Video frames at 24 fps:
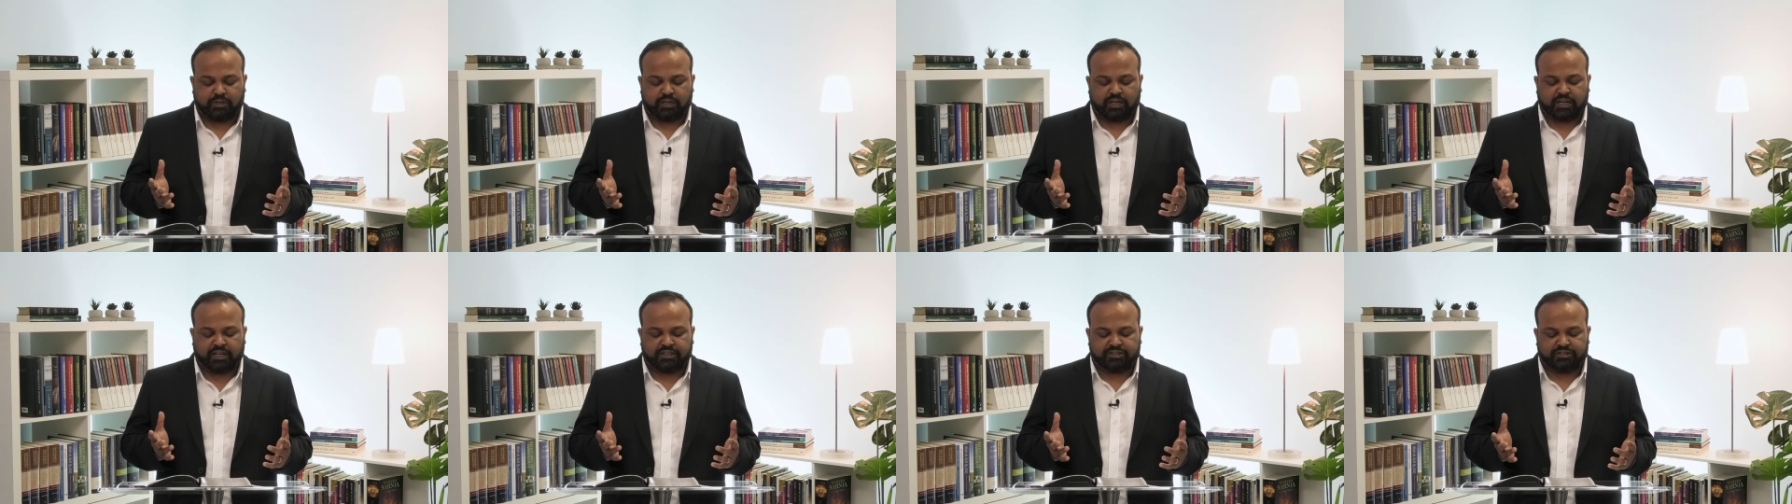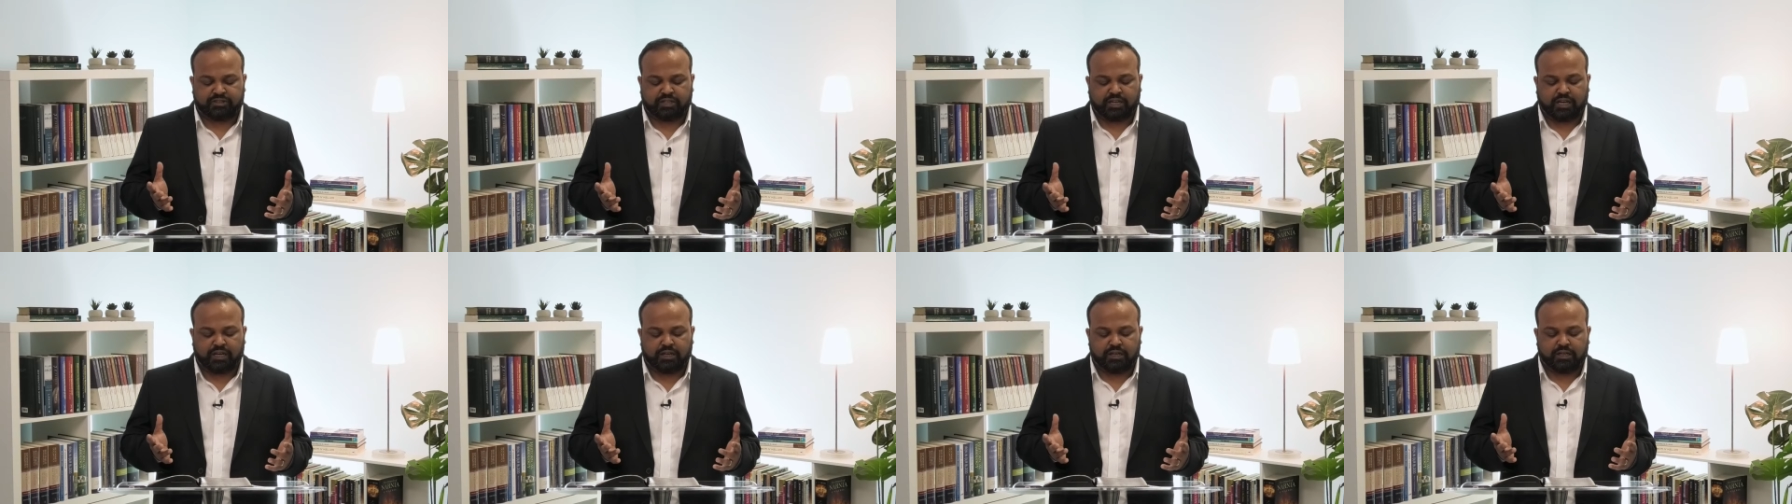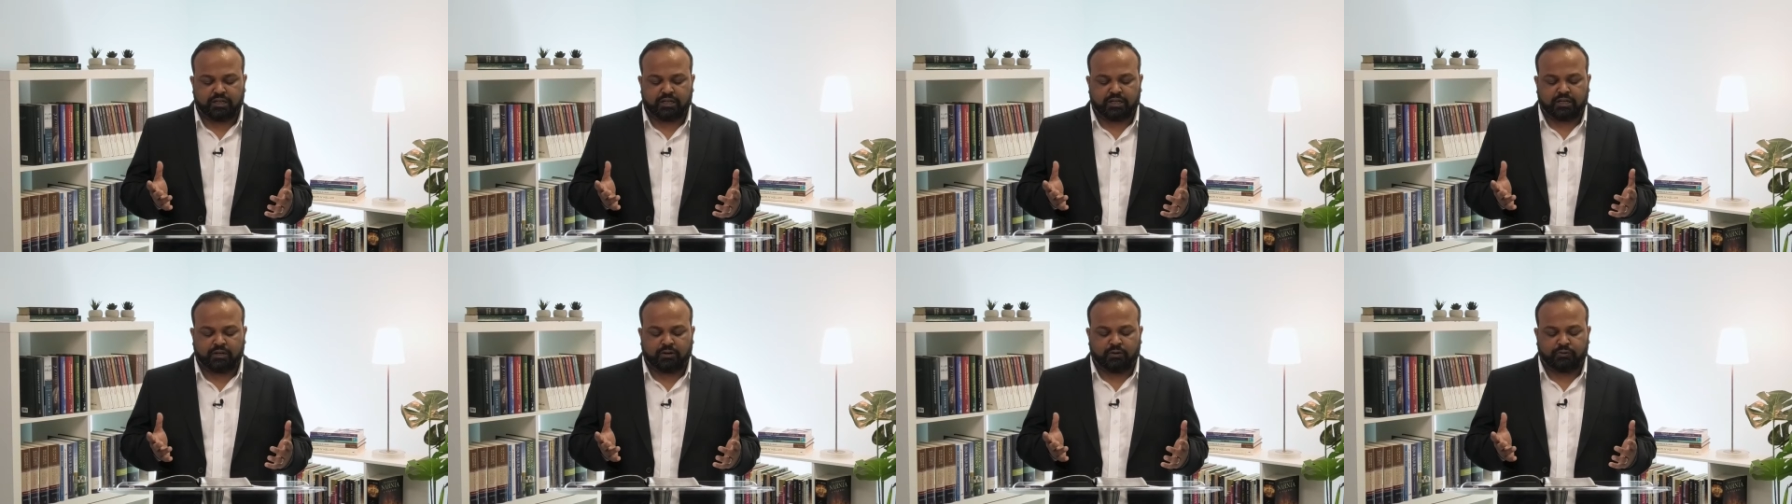
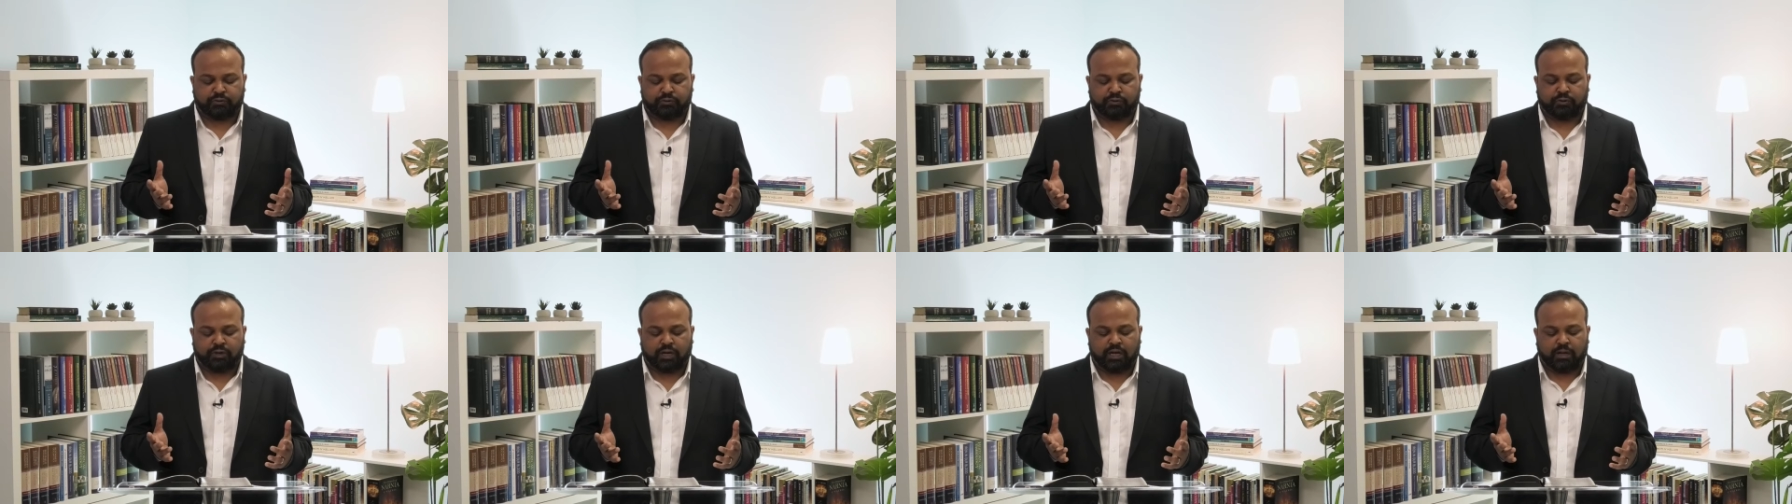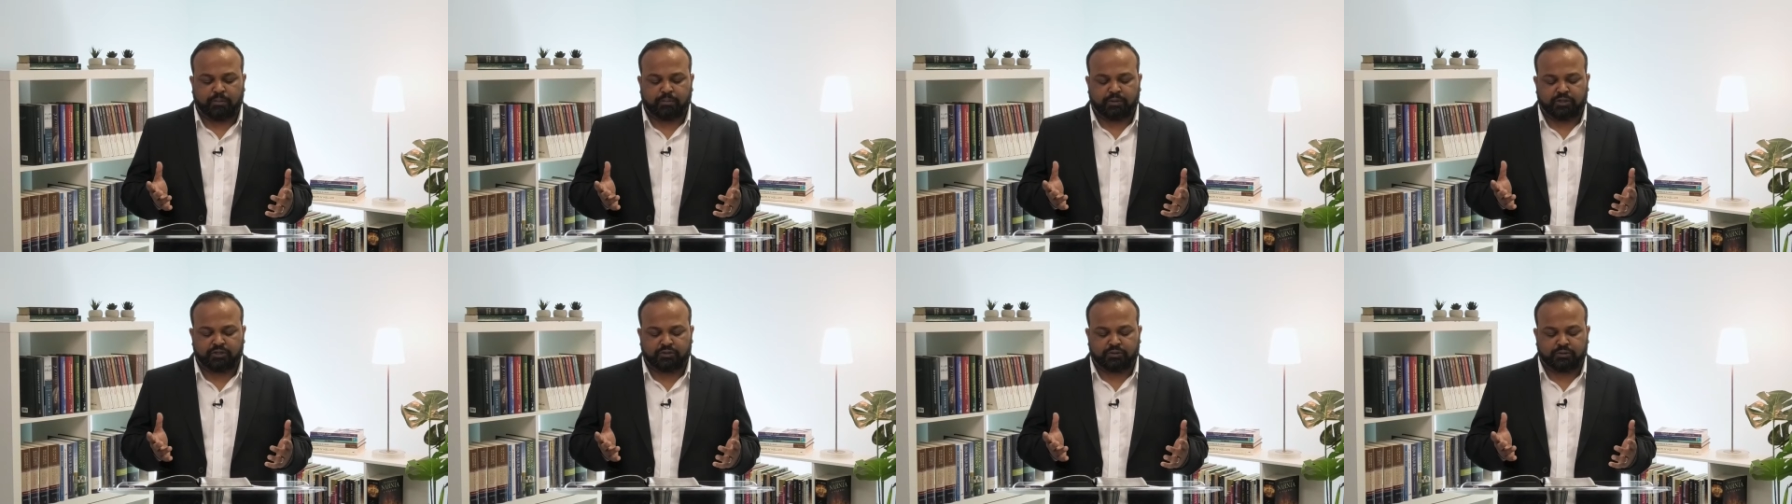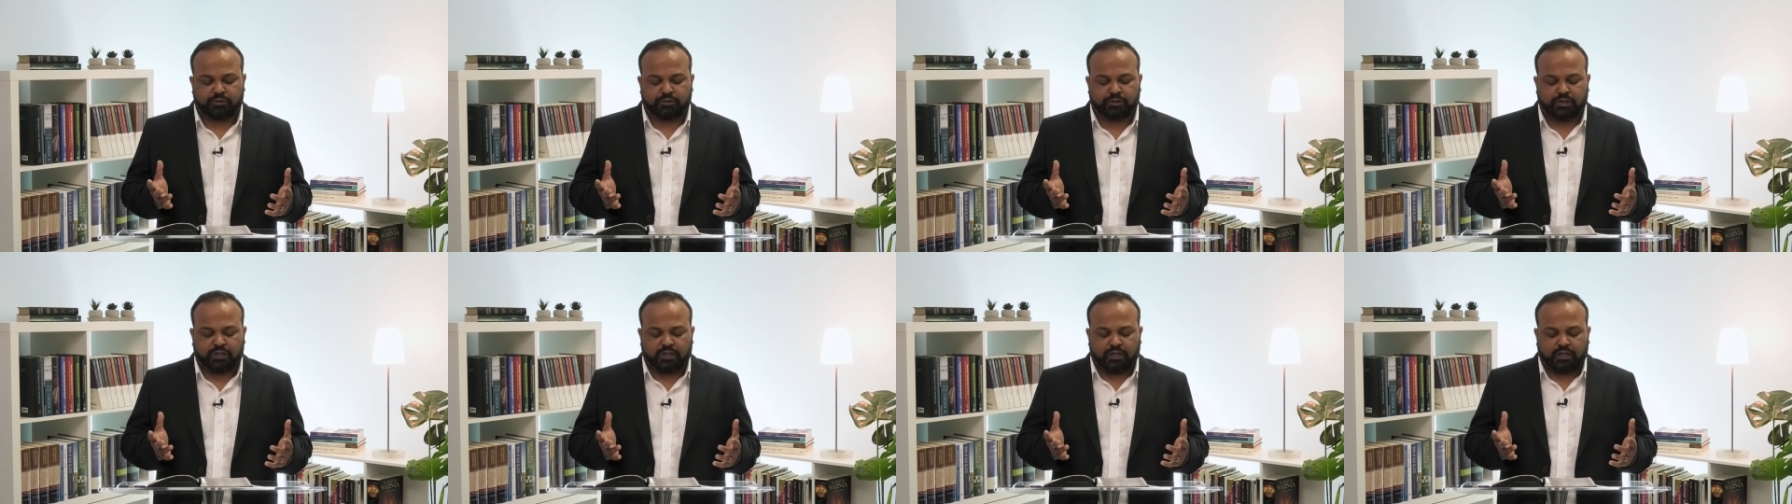understanding, and also help us
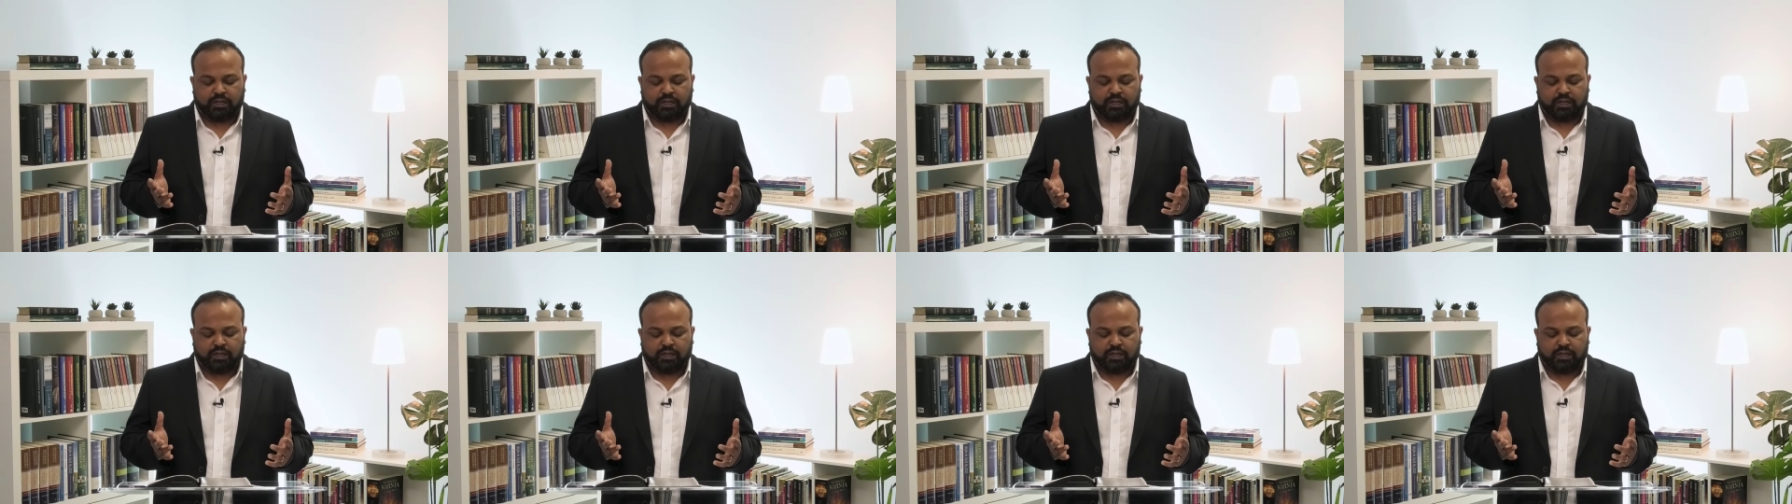to